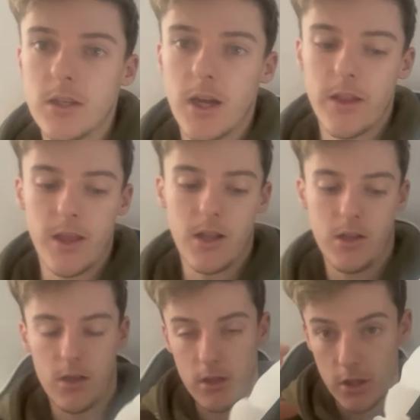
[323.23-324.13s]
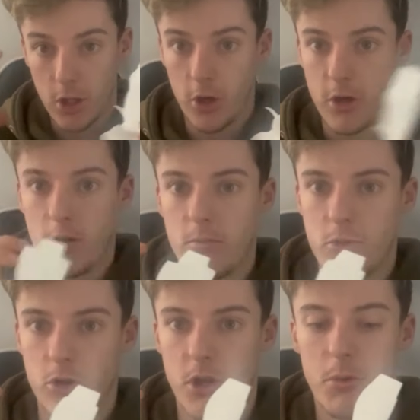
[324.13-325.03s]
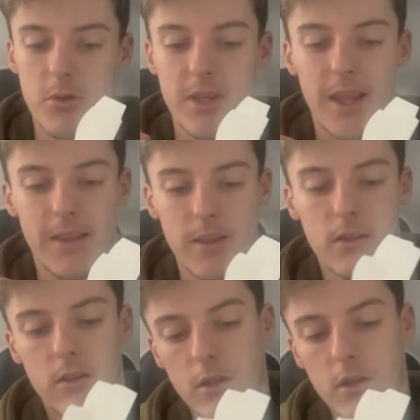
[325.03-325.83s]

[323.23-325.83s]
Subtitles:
And then you got to join them all together,